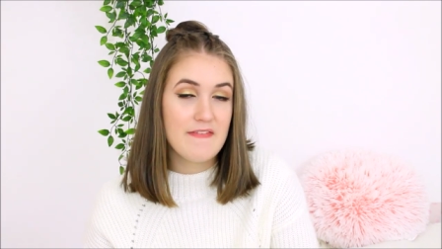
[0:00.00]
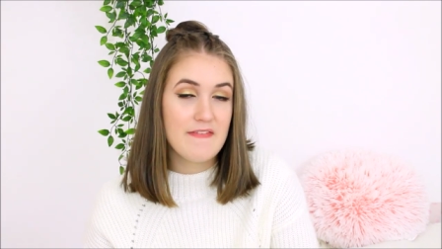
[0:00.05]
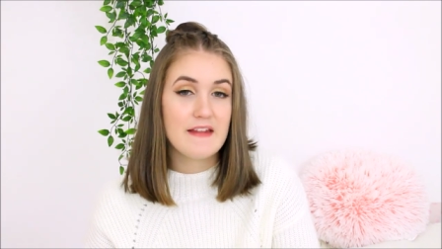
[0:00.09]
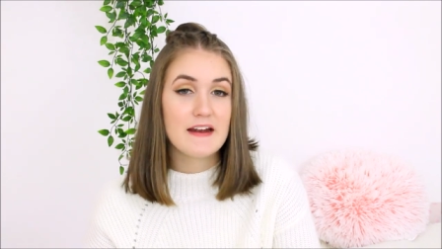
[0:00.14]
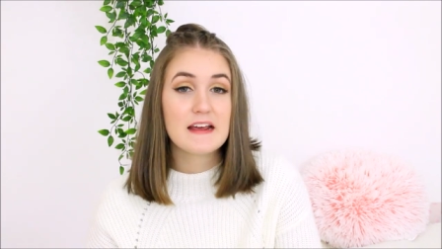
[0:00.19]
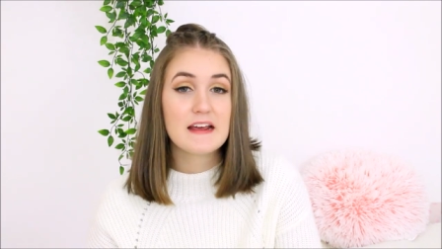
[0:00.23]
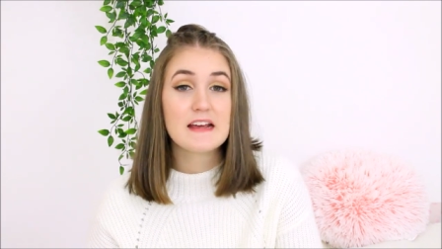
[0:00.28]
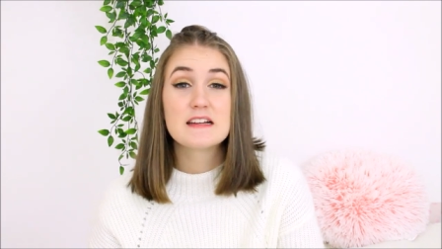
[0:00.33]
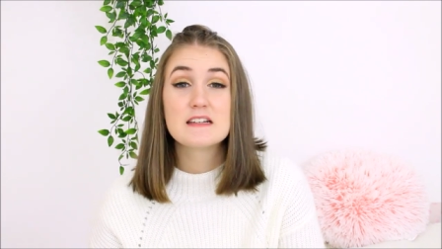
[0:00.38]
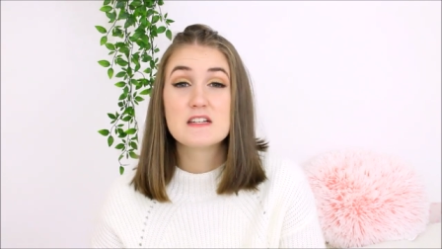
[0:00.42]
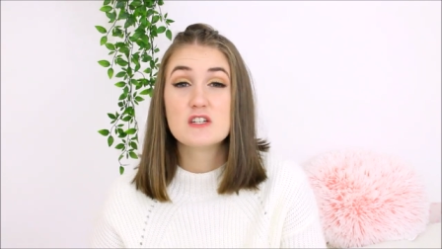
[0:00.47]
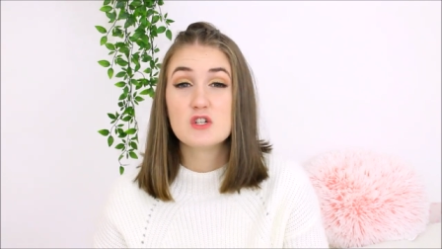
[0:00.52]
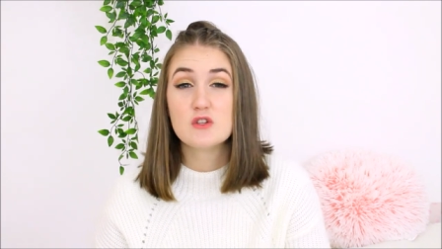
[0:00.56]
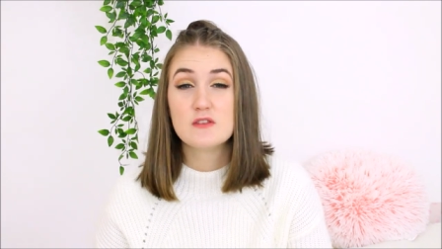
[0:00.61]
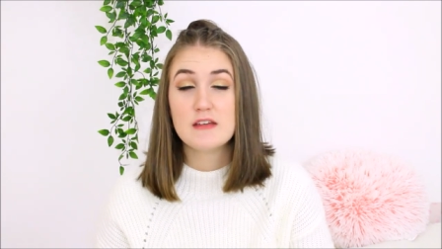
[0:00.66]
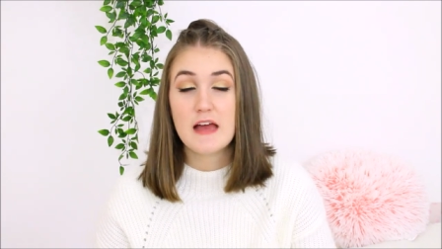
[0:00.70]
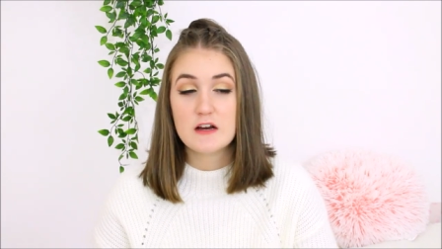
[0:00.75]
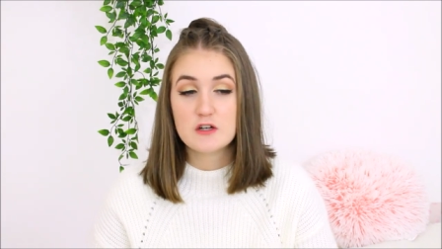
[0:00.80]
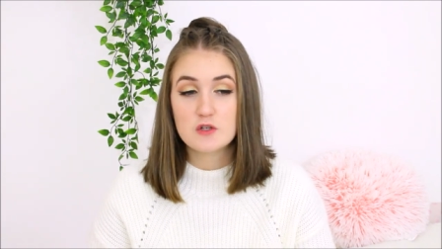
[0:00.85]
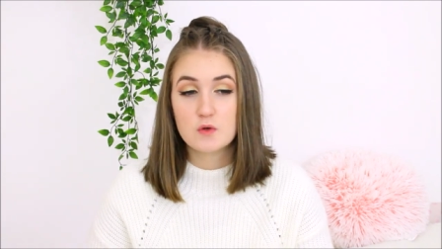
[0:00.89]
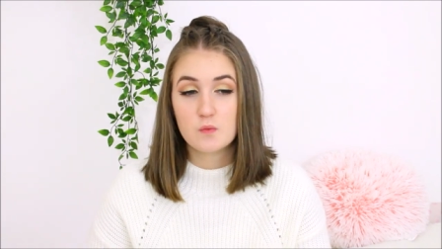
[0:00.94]
and then I had to do
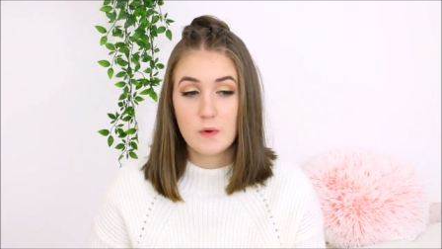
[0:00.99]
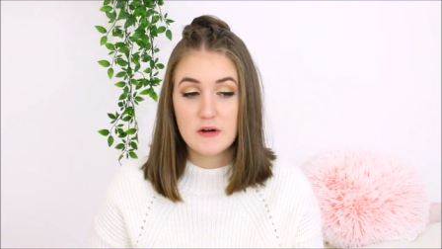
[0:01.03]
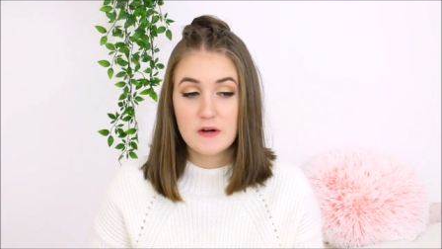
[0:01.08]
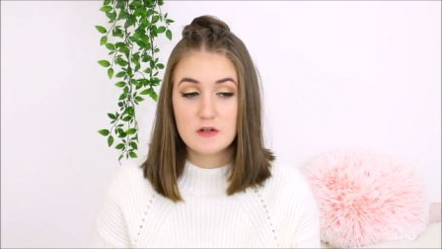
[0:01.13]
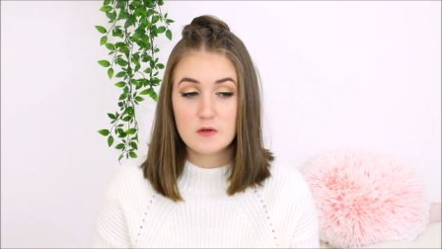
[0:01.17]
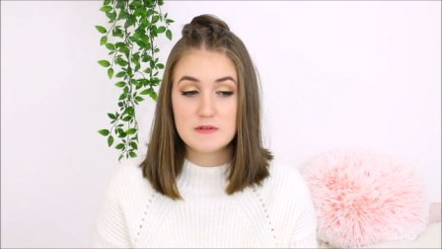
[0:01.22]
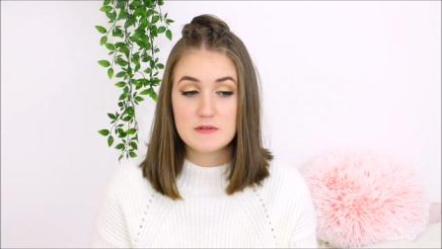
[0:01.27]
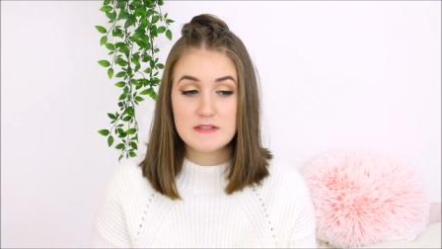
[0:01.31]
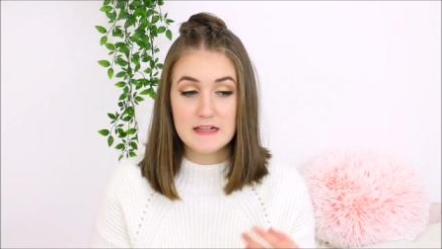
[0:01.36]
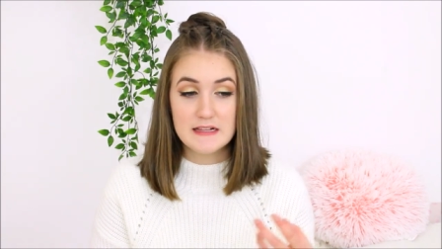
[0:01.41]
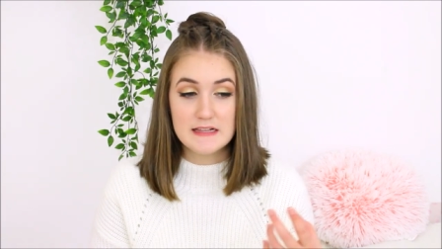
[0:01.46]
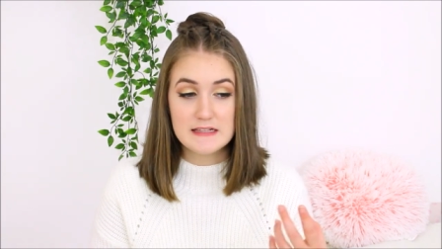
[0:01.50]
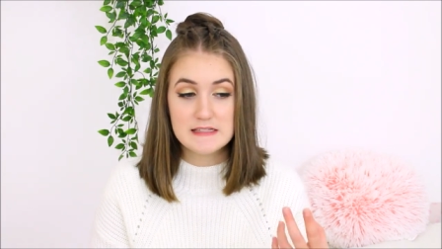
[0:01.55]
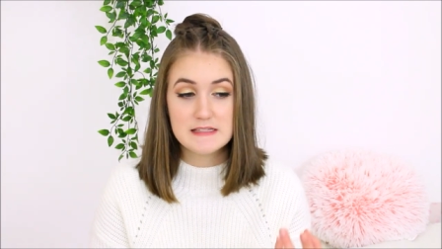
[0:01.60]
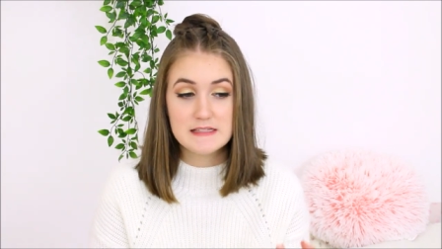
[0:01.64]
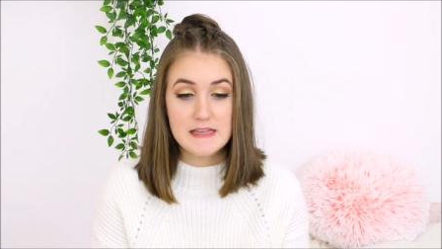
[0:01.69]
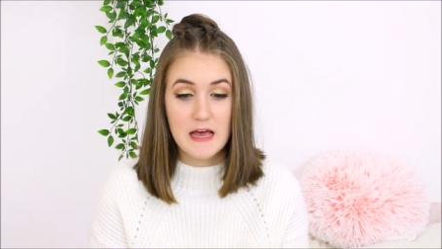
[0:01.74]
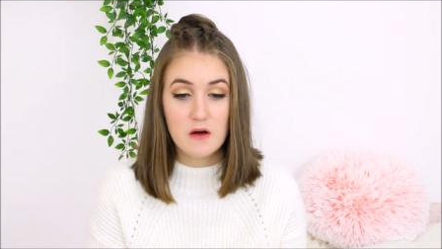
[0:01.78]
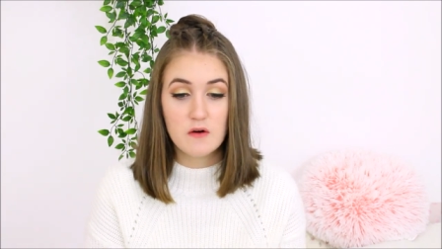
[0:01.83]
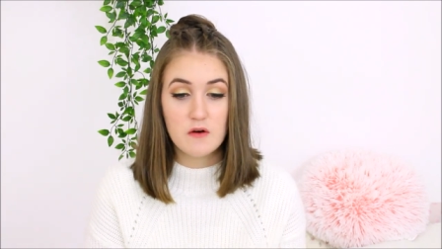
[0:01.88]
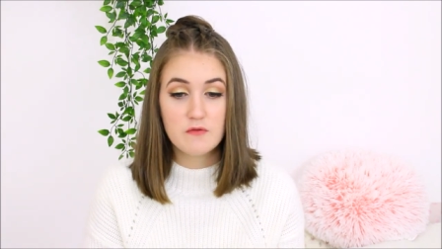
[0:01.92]
the actual windowsill
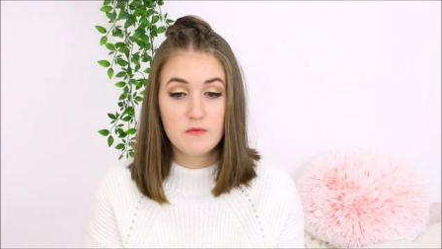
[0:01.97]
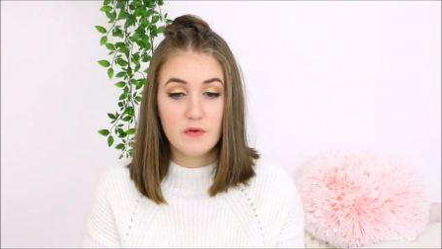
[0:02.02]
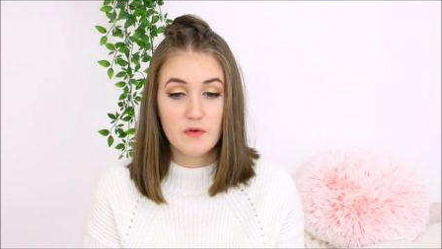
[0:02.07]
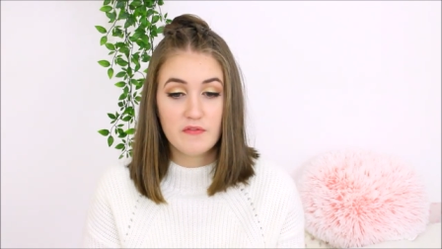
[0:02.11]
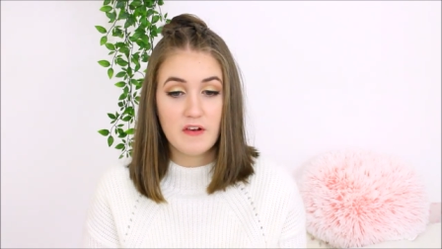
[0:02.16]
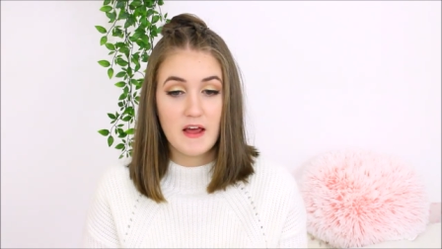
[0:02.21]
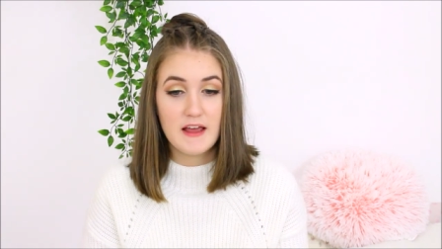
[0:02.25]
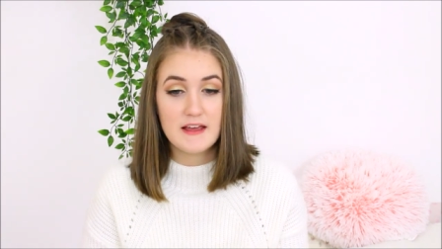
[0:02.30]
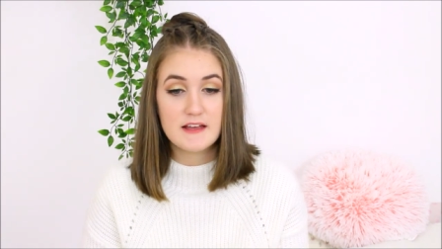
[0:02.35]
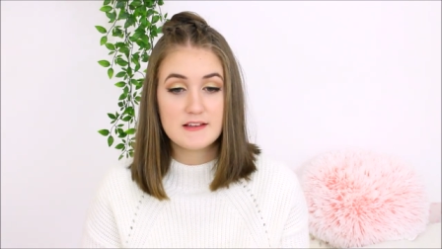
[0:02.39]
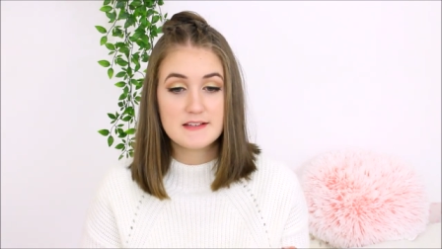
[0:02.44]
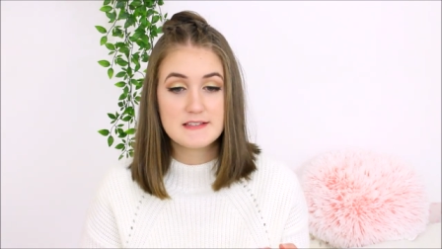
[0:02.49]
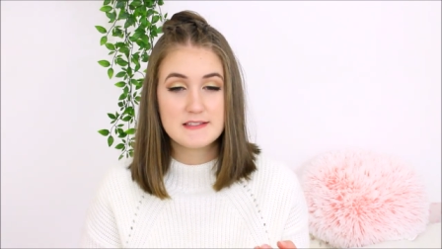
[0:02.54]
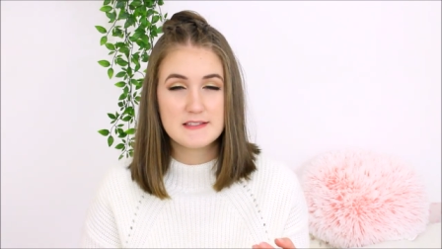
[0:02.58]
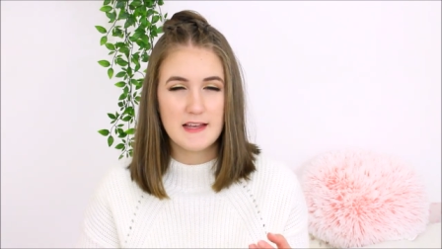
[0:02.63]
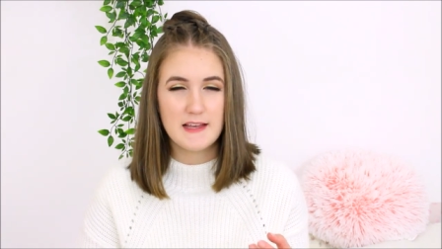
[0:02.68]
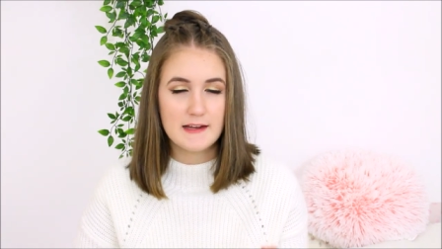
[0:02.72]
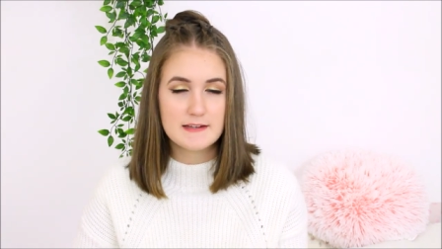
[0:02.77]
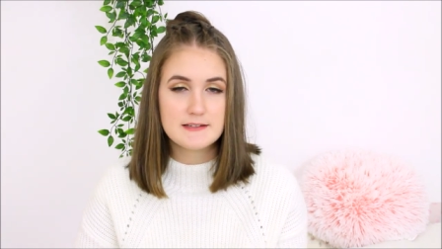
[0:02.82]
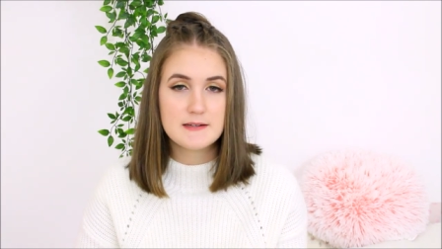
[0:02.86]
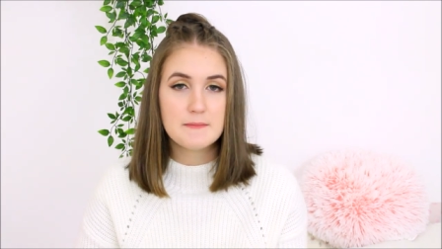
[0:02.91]
itself with like
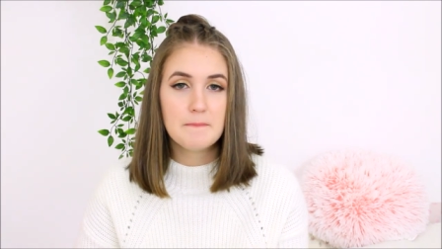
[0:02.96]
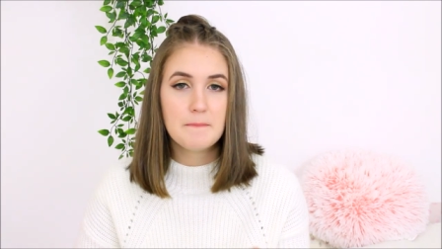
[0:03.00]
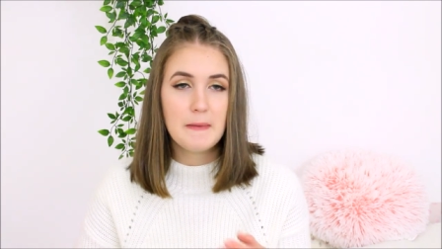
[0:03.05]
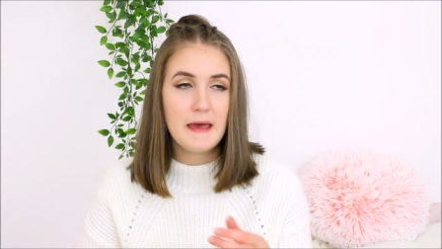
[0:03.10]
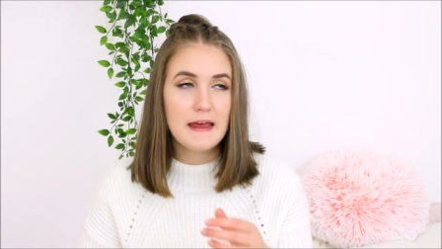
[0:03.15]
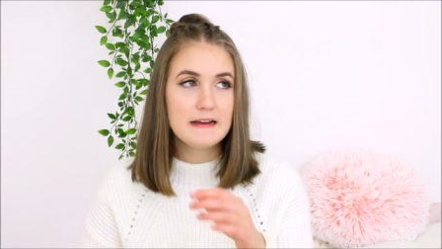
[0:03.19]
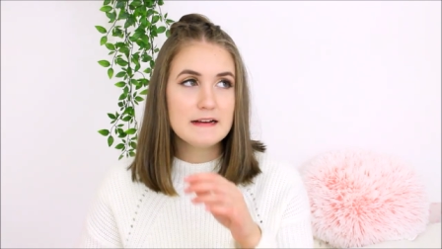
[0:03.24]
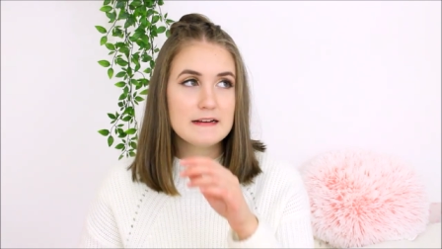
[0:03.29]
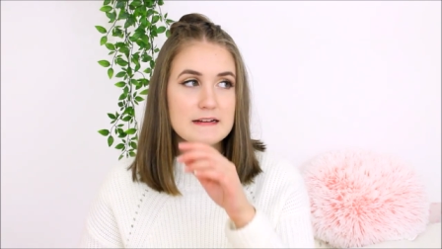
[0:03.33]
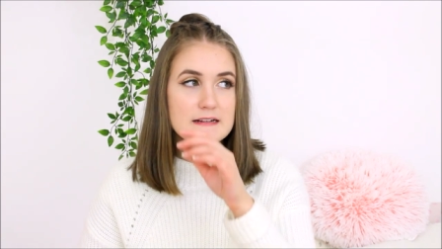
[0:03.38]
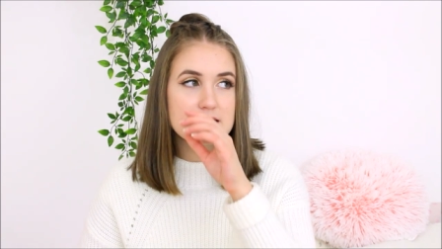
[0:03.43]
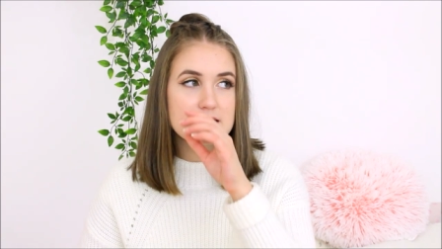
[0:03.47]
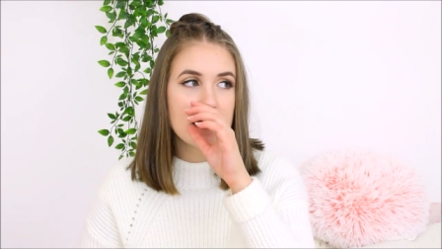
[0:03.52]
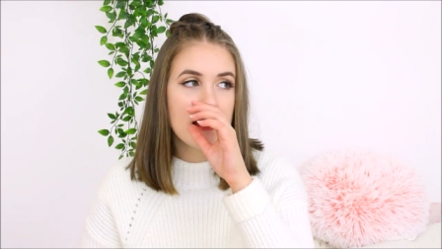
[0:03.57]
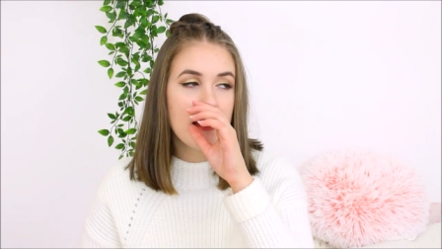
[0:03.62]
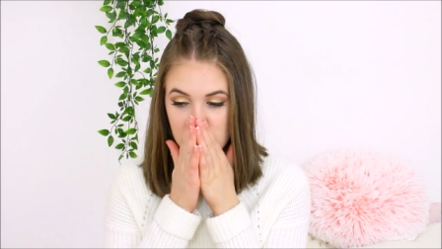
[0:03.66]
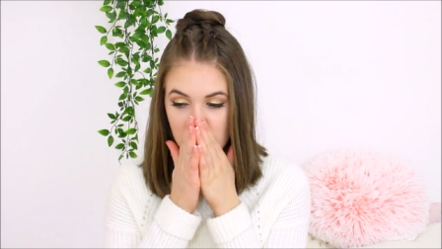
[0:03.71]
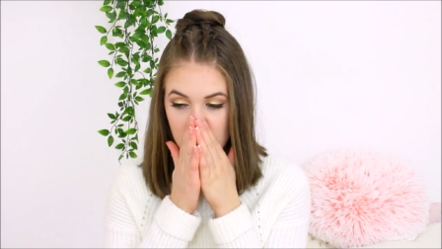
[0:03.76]
satin paint.